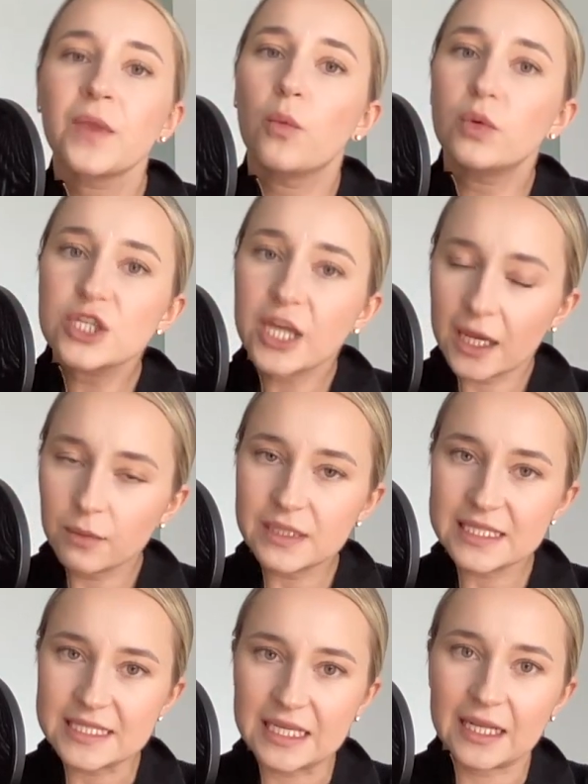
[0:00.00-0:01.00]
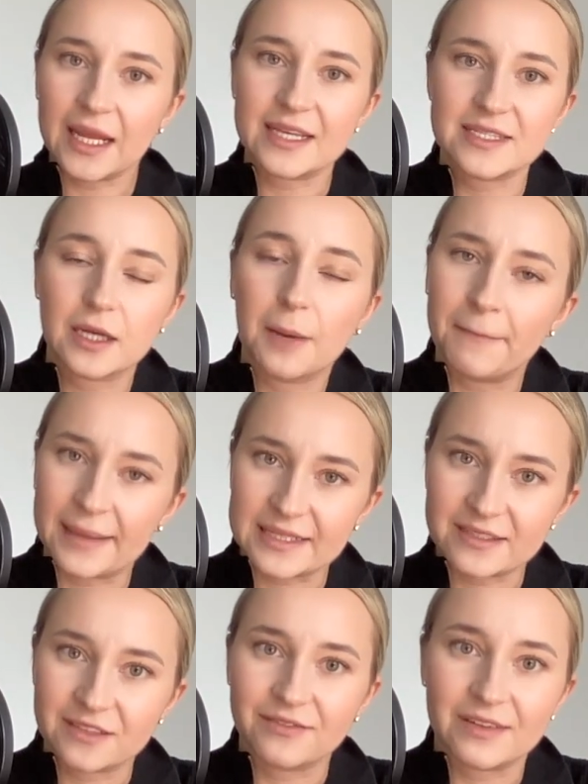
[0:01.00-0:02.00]
which can be seen as a
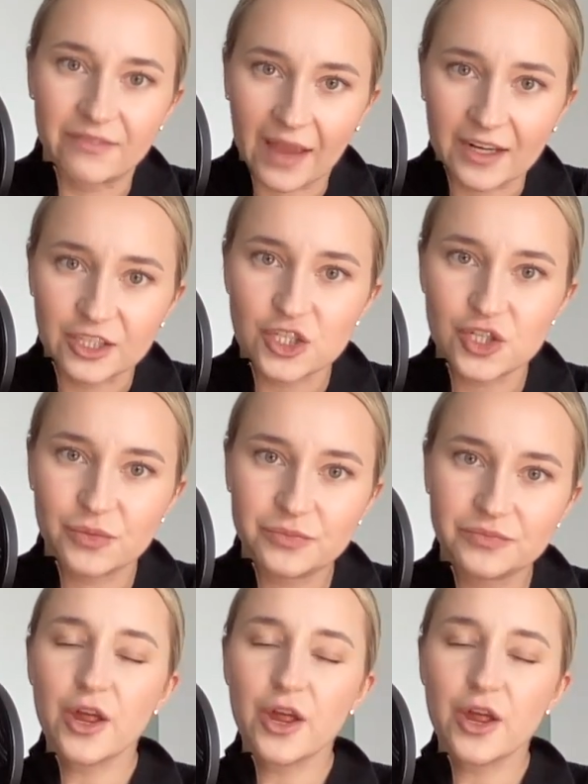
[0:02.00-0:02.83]
competitive advantage.